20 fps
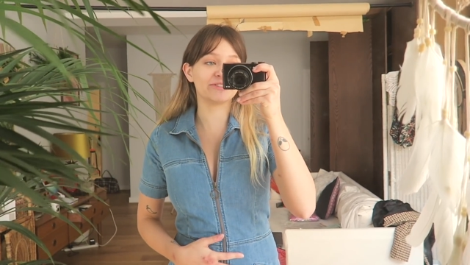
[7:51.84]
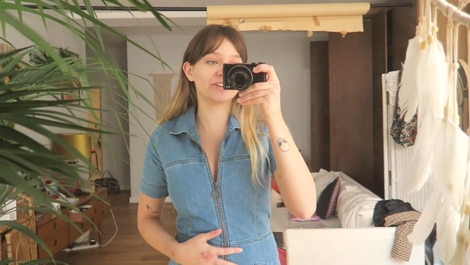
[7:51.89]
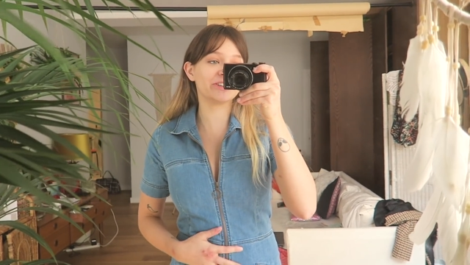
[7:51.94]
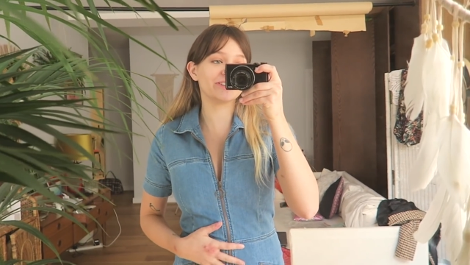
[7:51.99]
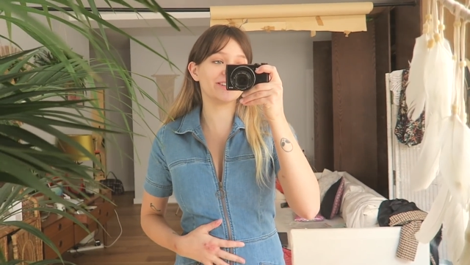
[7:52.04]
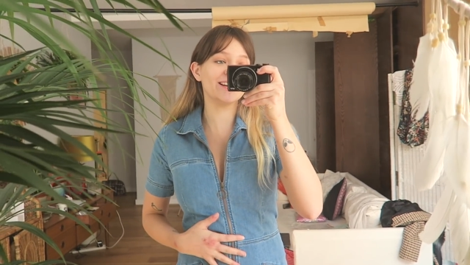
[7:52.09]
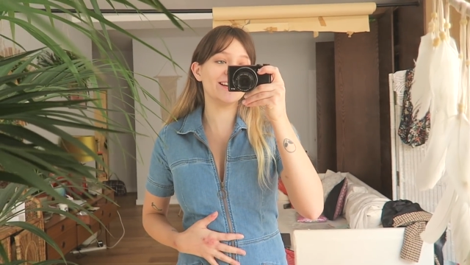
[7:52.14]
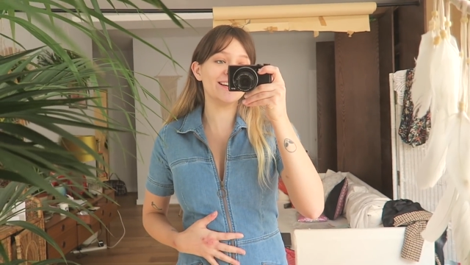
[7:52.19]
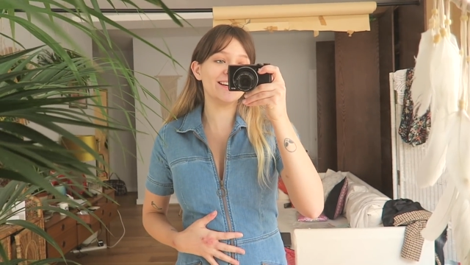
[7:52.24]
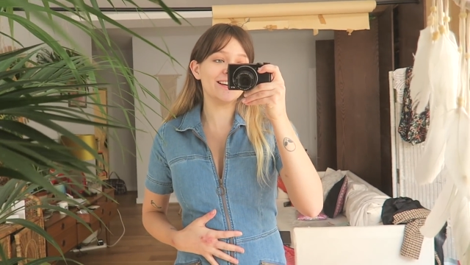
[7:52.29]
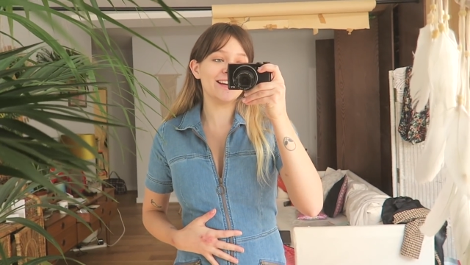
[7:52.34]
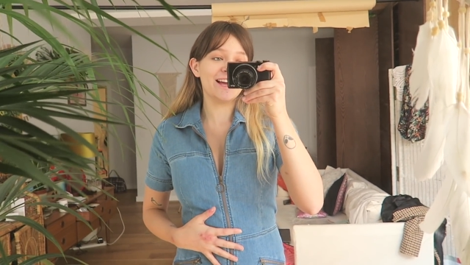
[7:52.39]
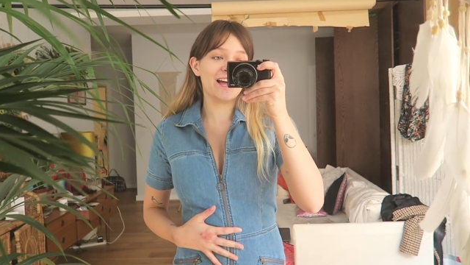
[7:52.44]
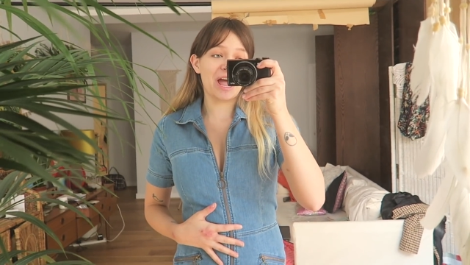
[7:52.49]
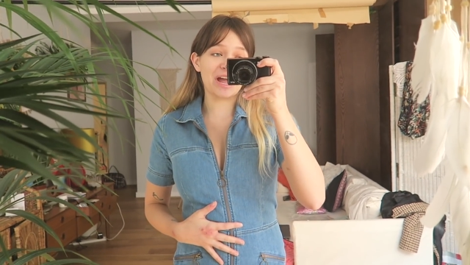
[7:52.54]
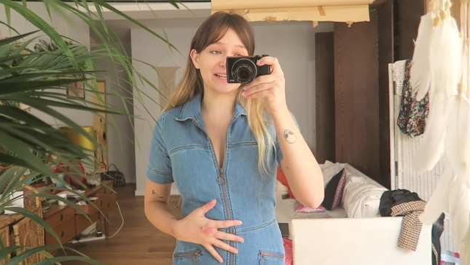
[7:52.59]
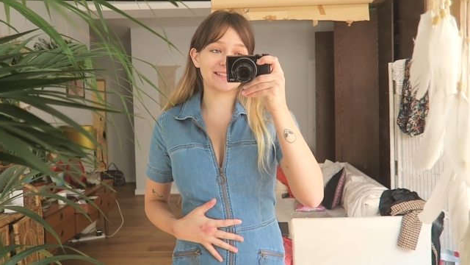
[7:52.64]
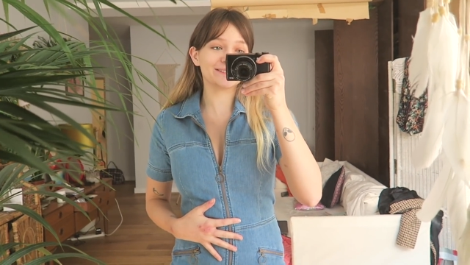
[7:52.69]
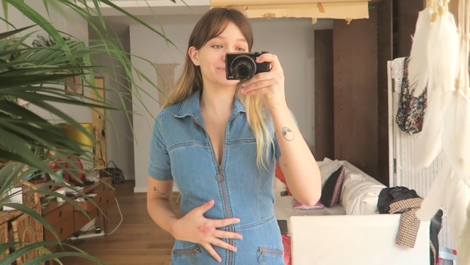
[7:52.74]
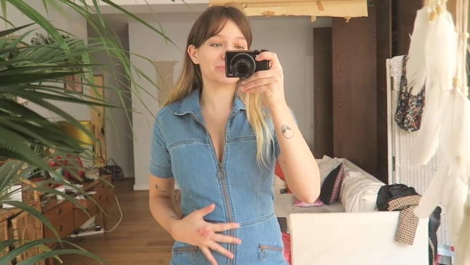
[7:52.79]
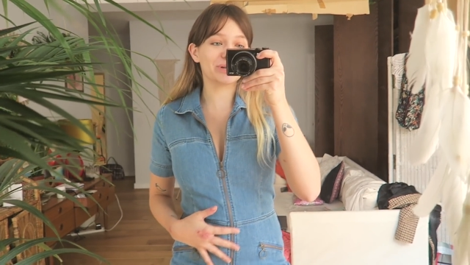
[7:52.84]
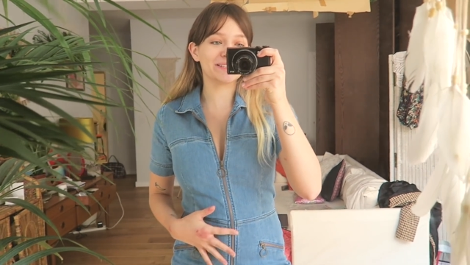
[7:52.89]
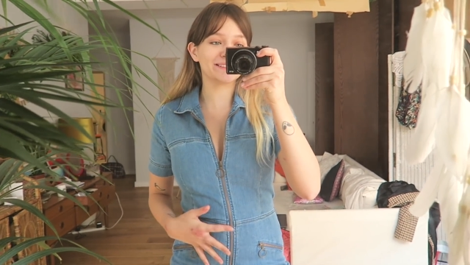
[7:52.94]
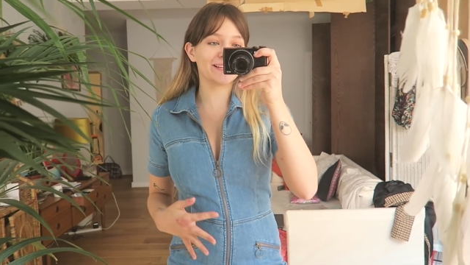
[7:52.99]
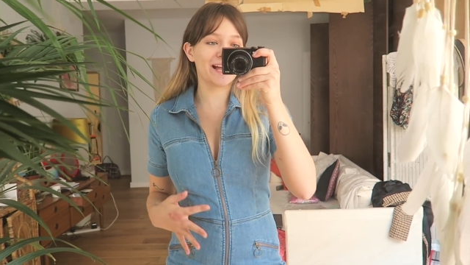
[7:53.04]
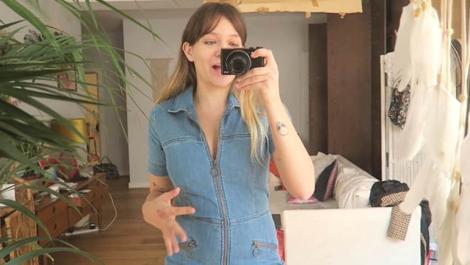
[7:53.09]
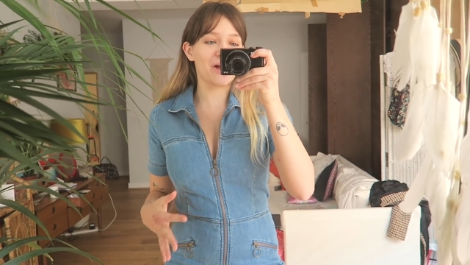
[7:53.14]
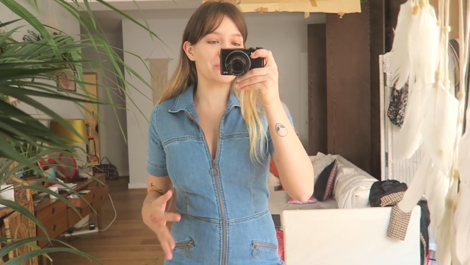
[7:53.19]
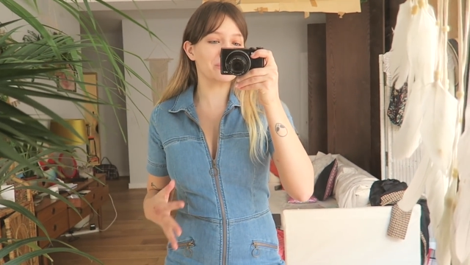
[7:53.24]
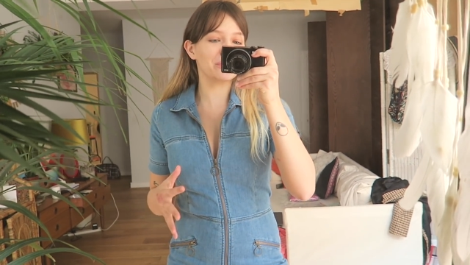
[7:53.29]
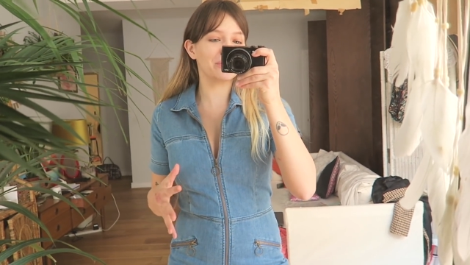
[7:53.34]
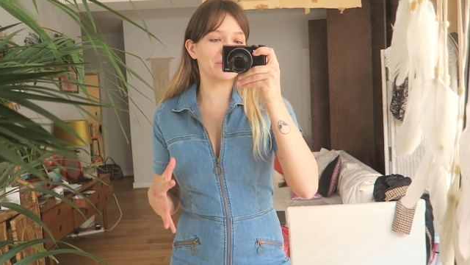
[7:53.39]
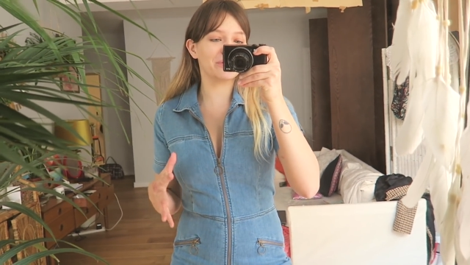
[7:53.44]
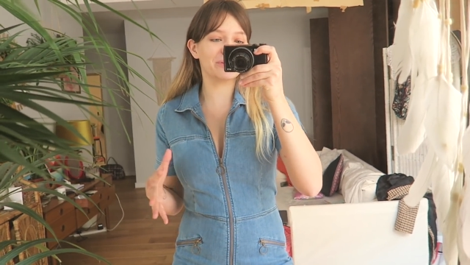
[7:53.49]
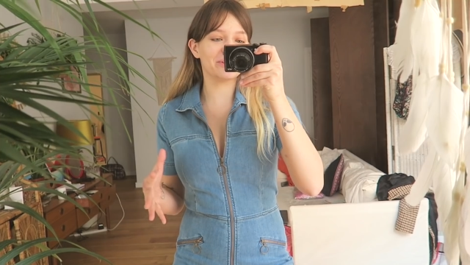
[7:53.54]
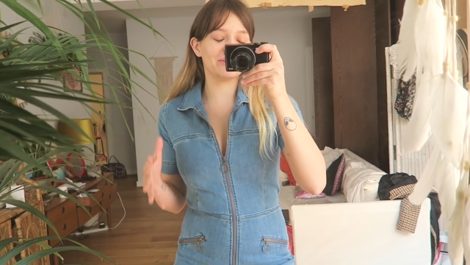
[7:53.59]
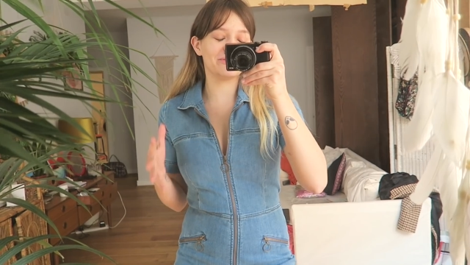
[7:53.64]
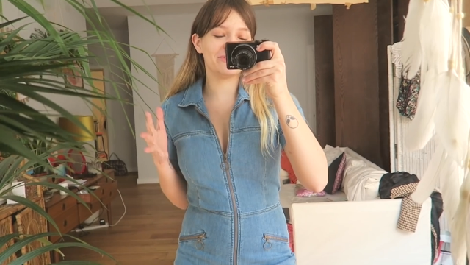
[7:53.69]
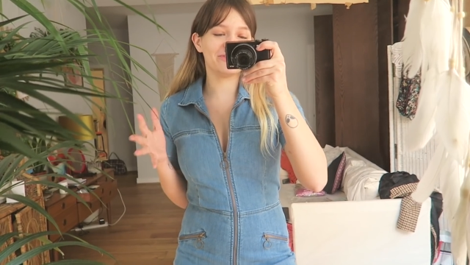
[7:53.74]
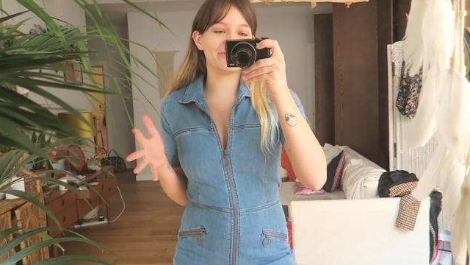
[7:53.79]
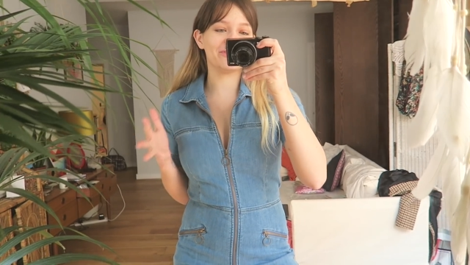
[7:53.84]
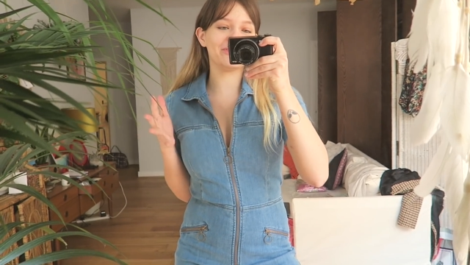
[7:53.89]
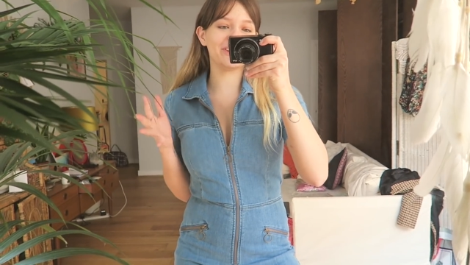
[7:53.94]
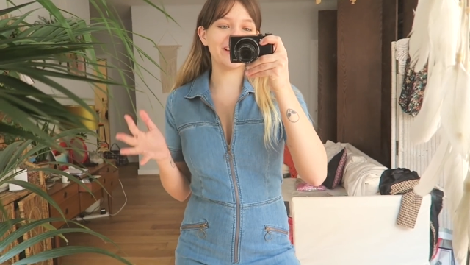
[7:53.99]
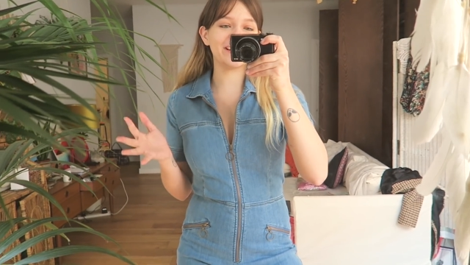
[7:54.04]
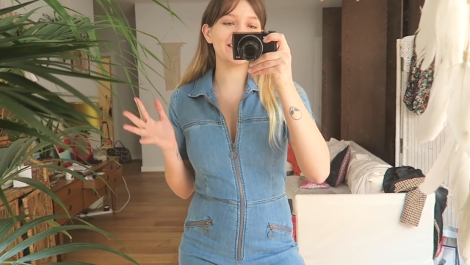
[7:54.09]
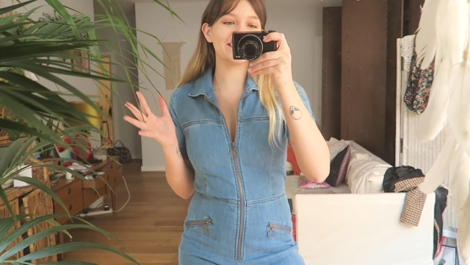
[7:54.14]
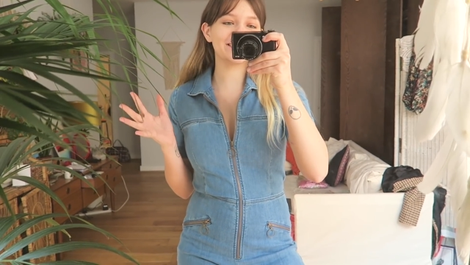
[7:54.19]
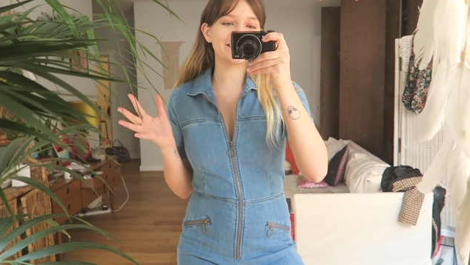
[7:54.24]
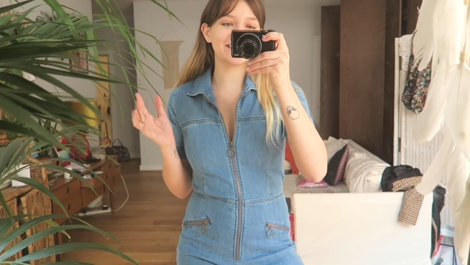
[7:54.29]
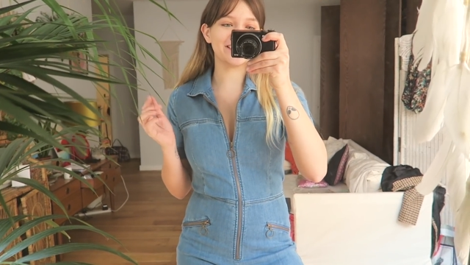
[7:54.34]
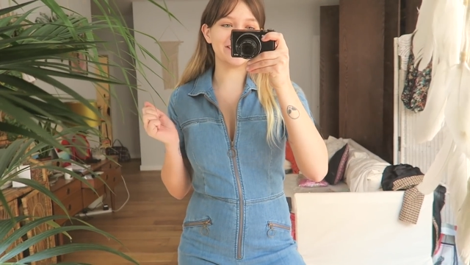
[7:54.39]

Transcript: even express how well they fit.